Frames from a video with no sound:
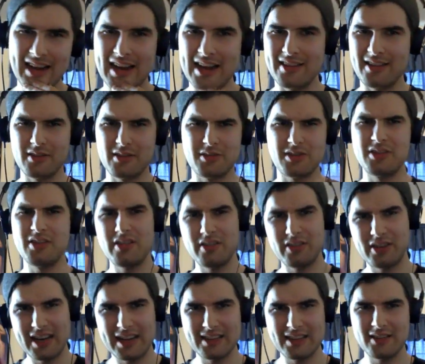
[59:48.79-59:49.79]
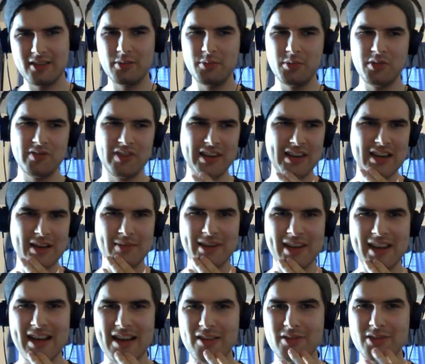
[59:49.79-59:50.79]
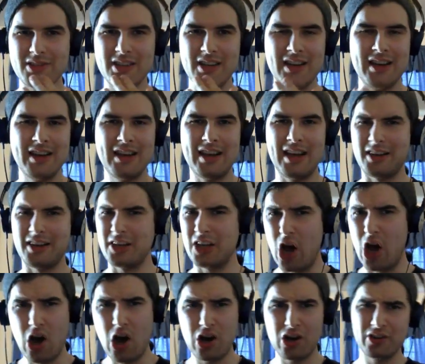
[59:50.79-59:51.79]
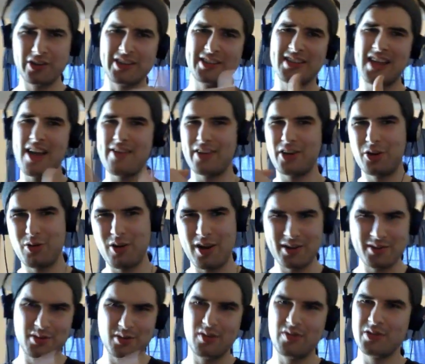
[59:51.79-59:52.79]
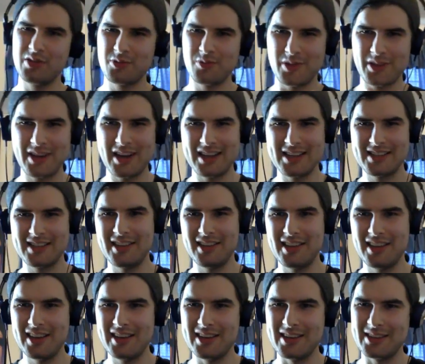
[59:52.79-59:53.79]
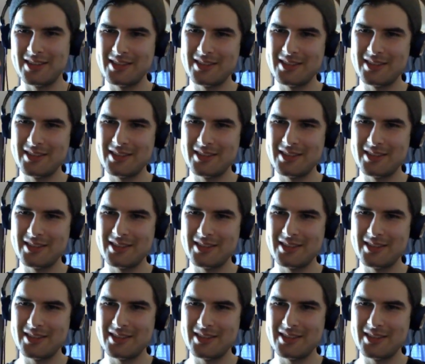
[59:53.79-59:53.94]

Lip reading: I think there's another Godzilla movie coming out, and Kong is having crossovers with Godzilla.